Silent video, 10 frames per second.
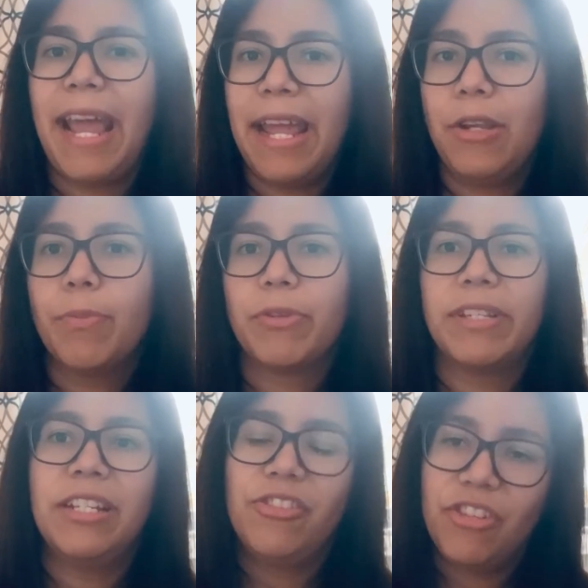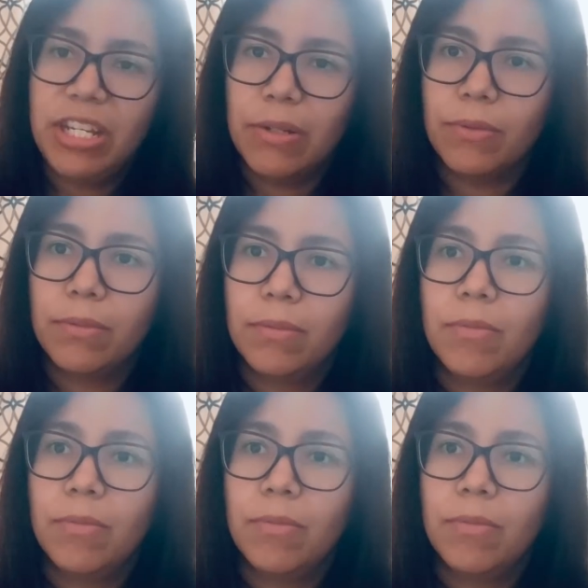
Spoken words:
annual percentage yield.